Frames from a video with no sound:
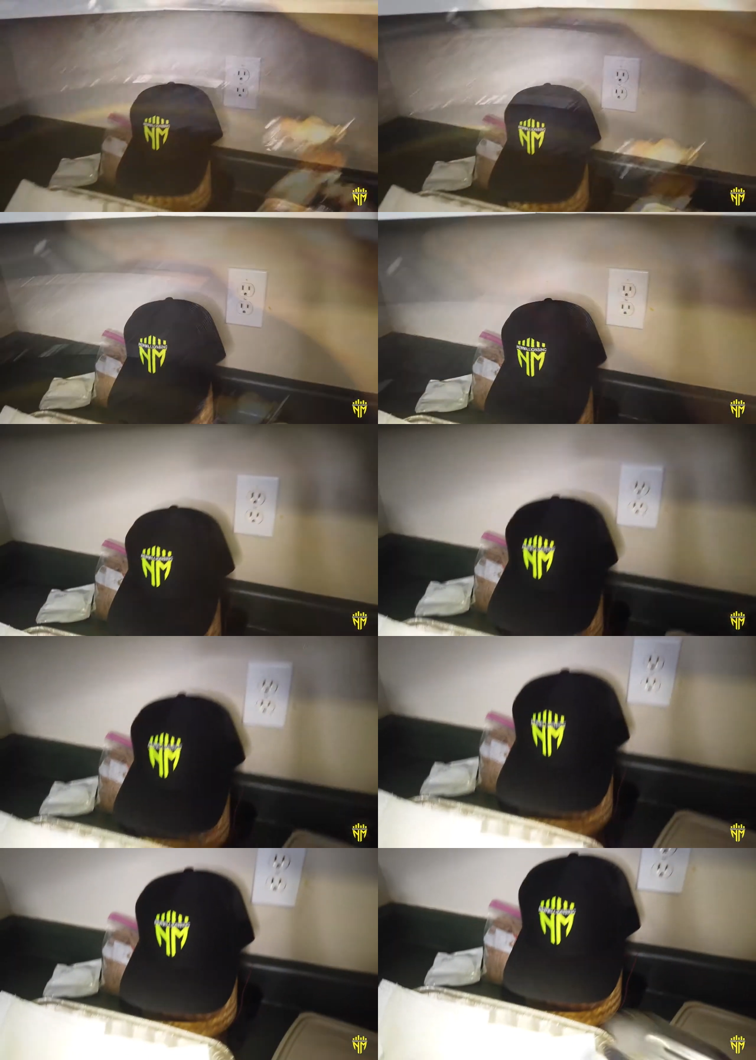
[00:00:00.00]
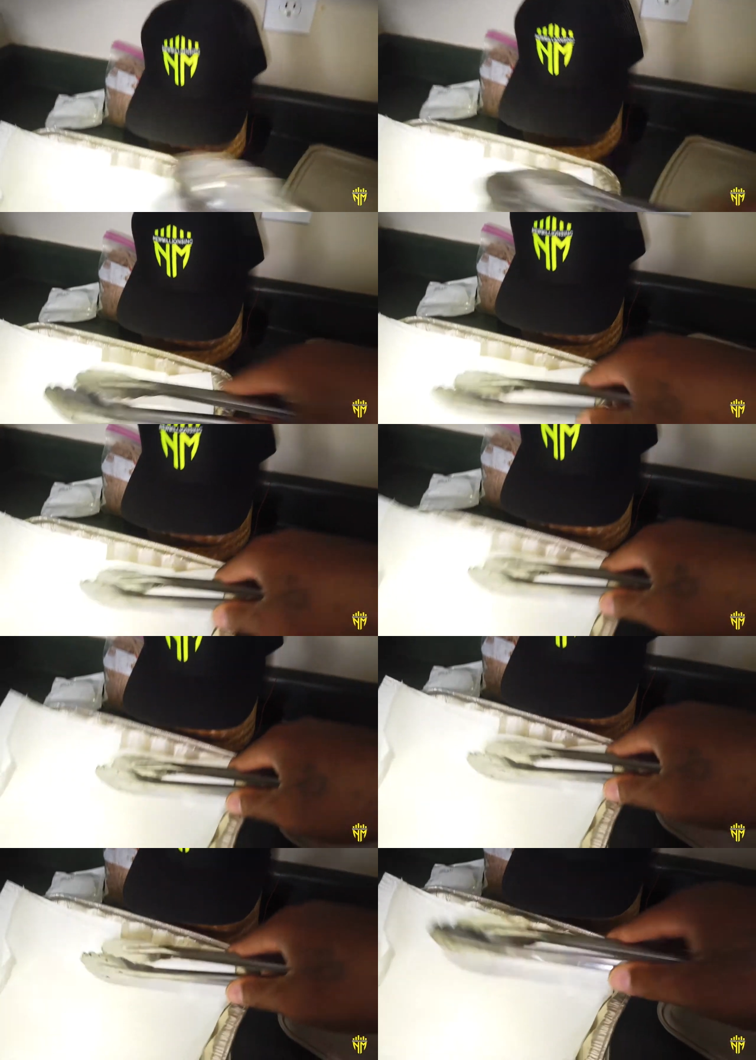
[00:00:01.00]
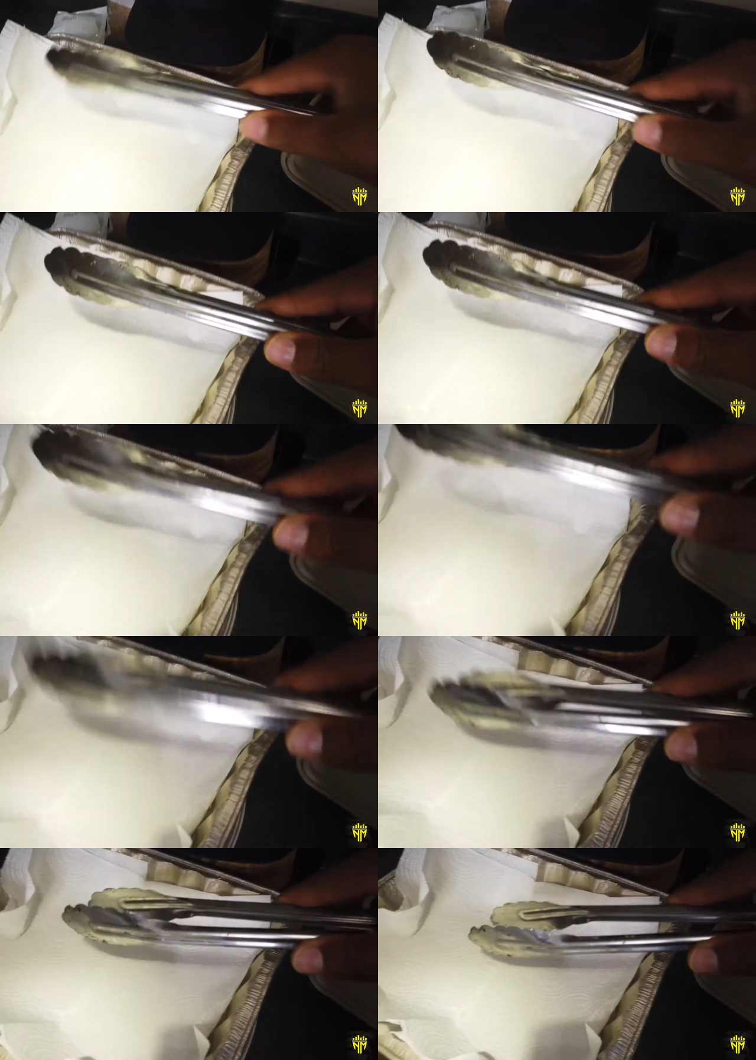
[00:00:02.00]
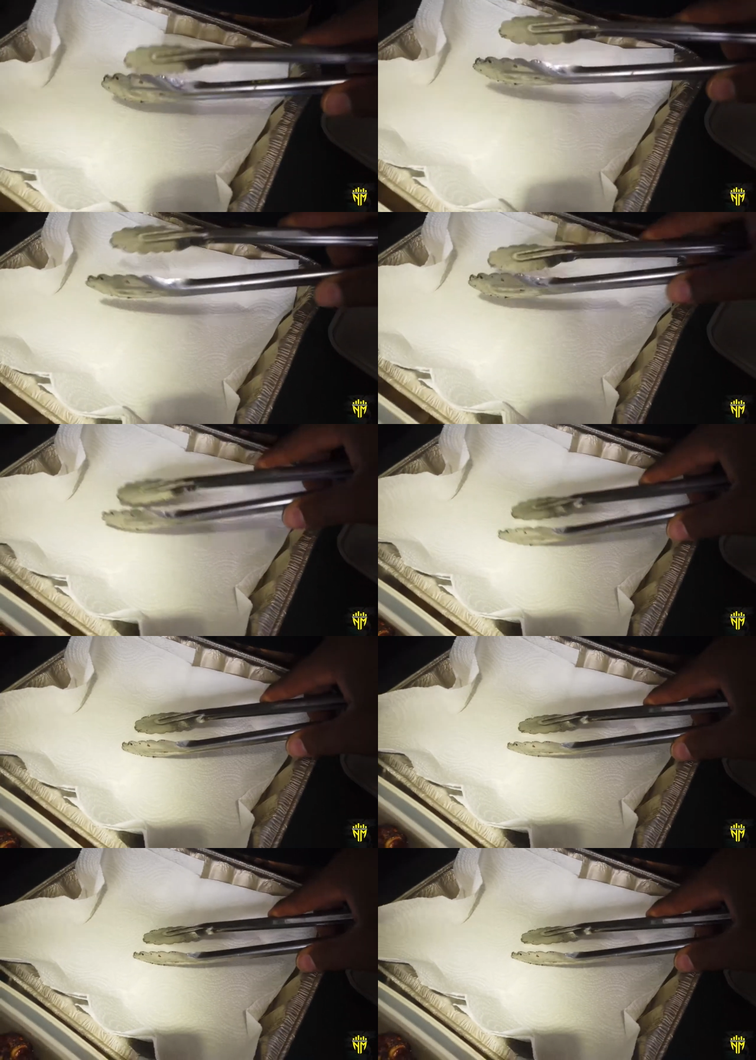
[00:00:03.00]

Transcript: No face is visible, so there are no lips to read.